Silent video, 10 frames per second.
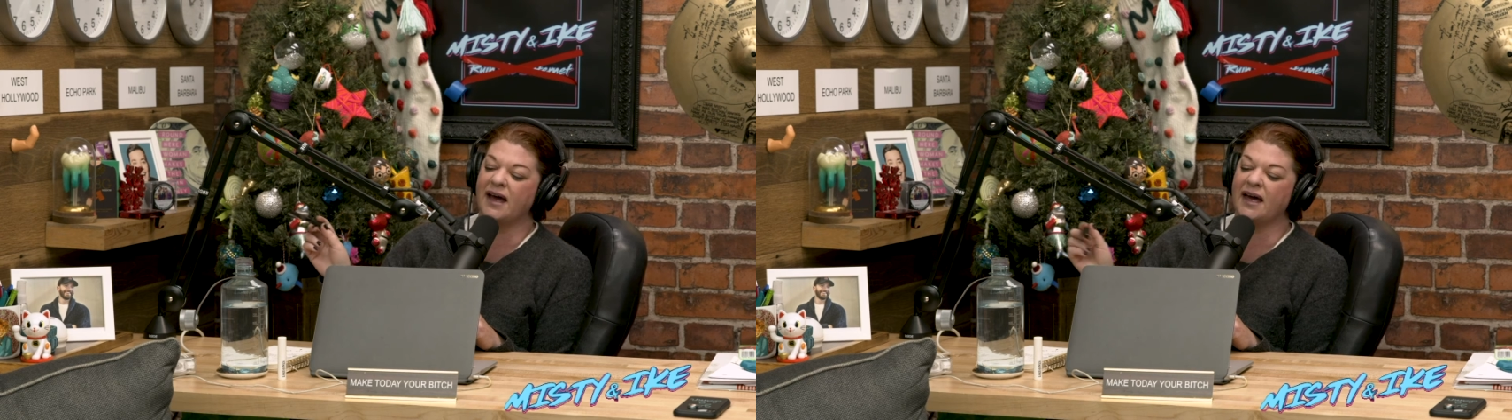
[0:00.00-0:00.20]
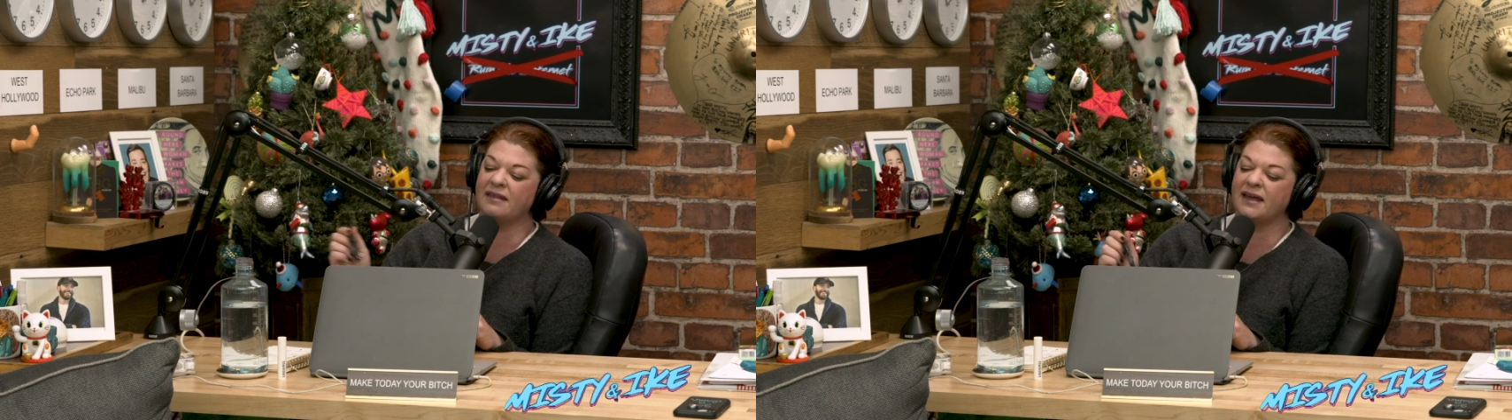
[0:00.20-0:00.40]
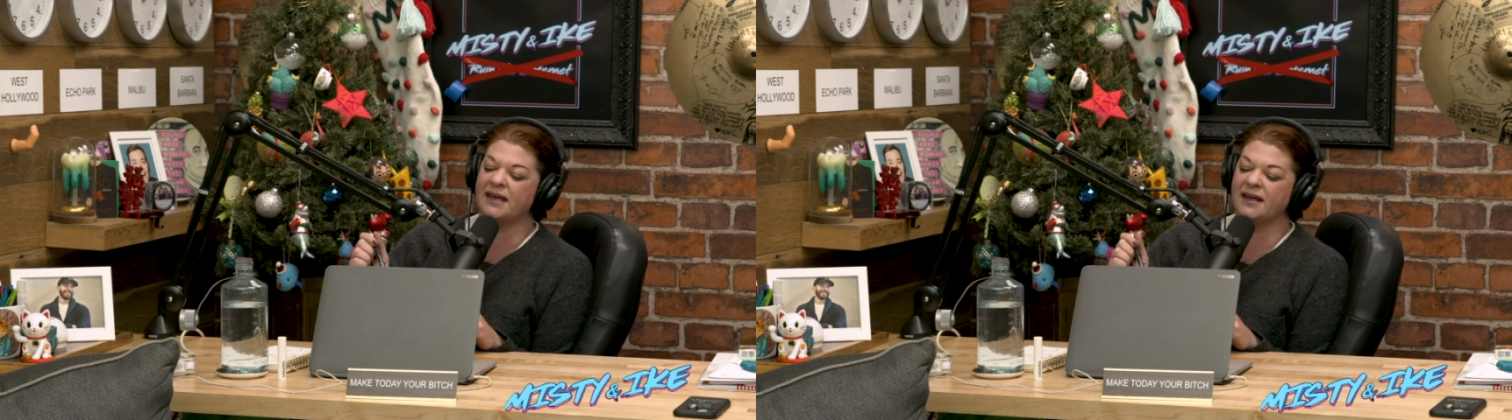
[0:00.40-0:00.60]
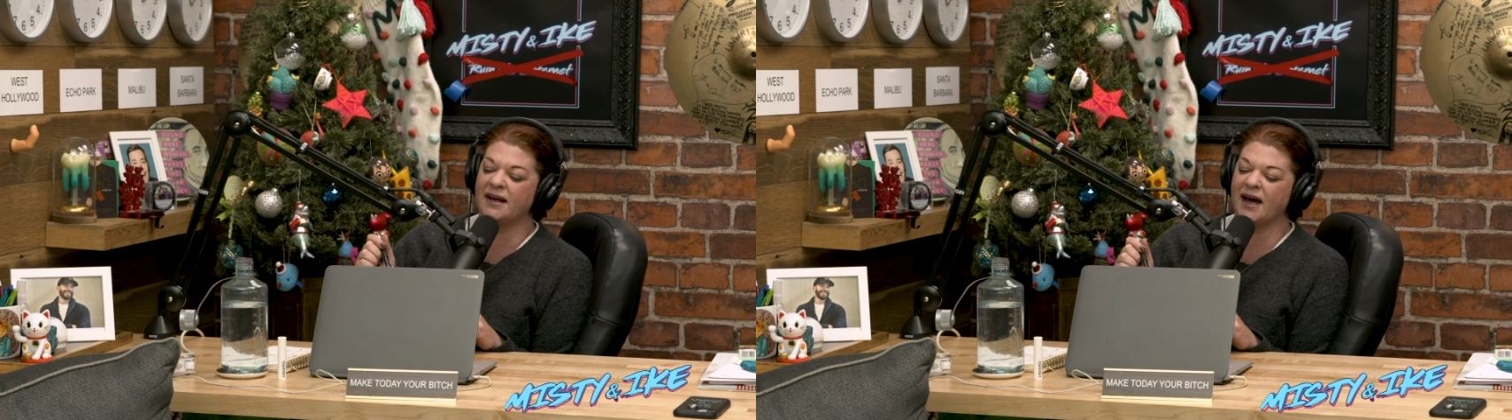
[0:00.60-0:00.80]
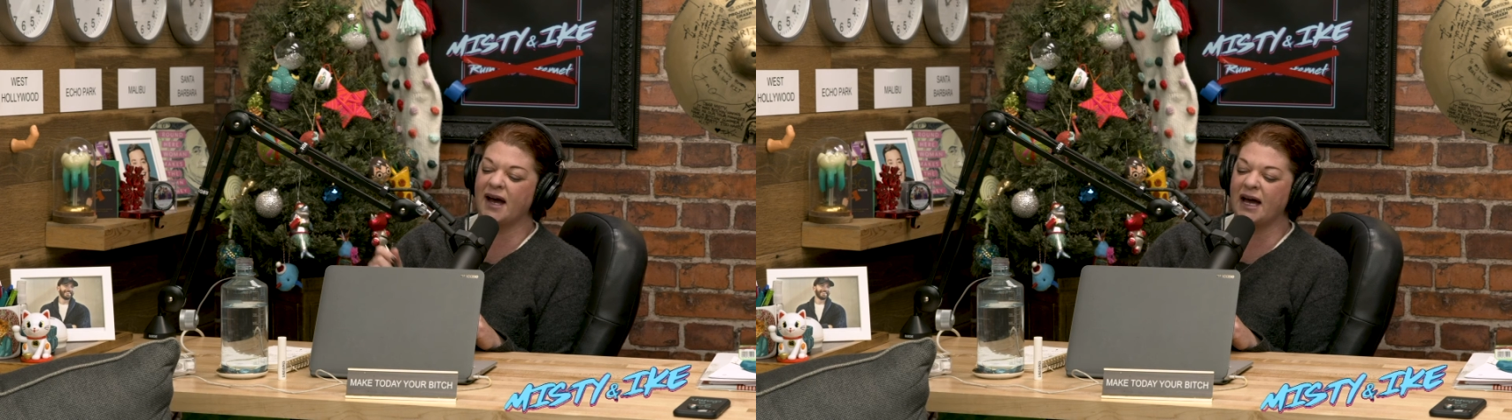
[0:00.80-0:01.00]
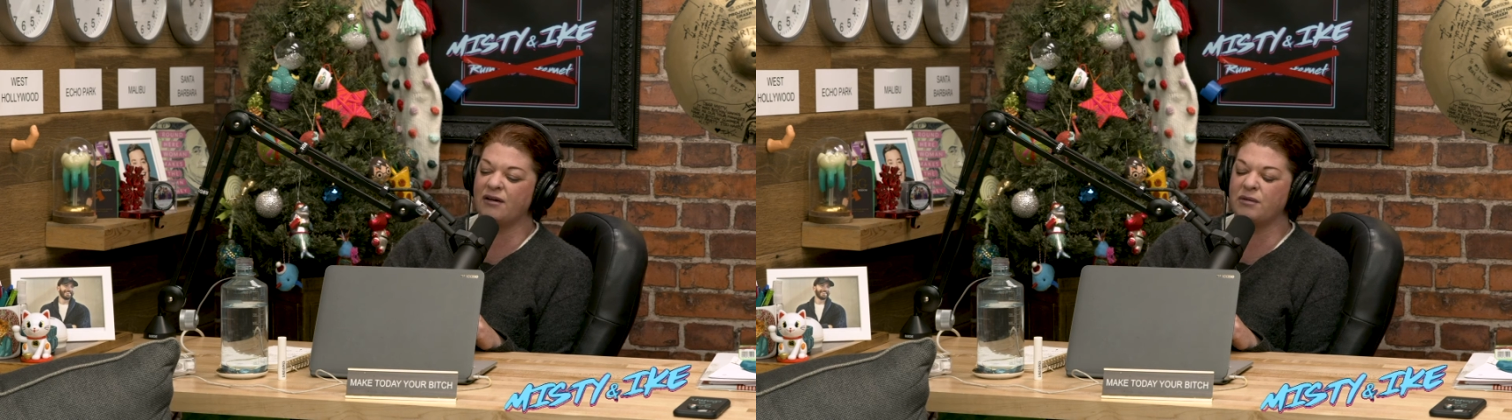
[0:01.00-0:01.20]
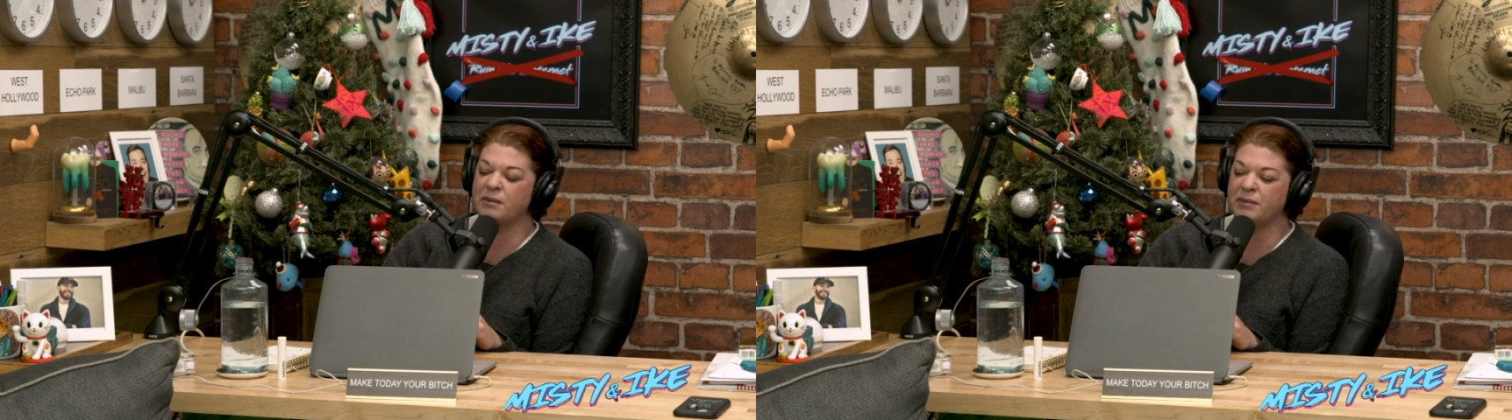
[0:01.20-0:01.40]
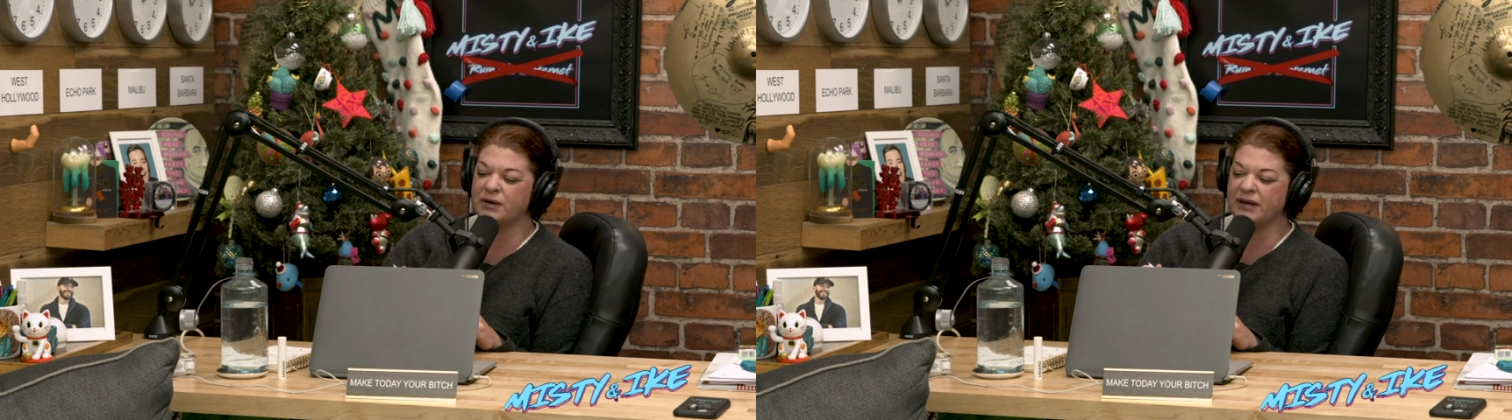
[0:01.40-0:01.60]
and then I
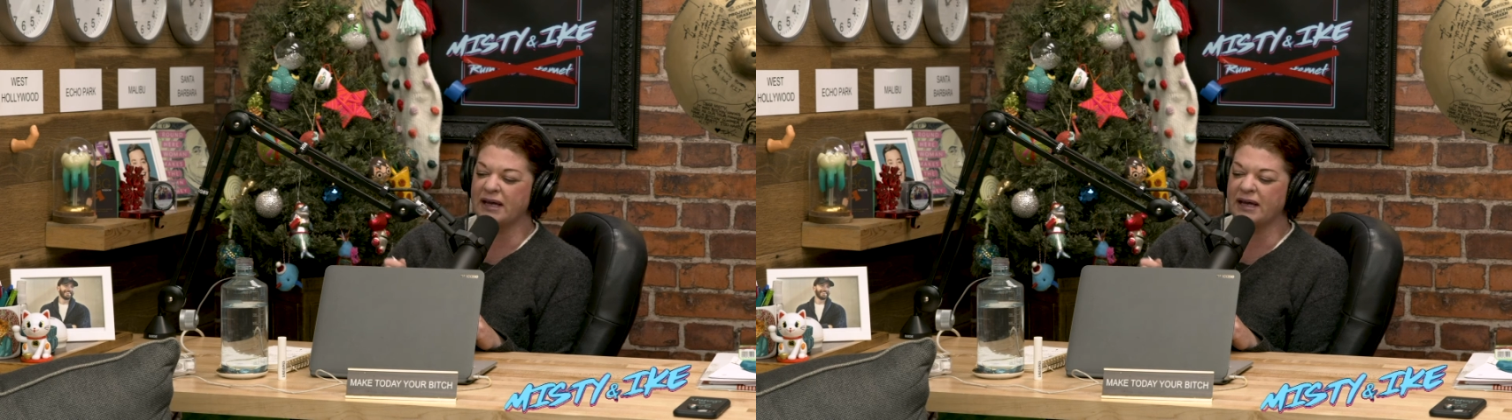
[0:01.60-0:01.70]
remember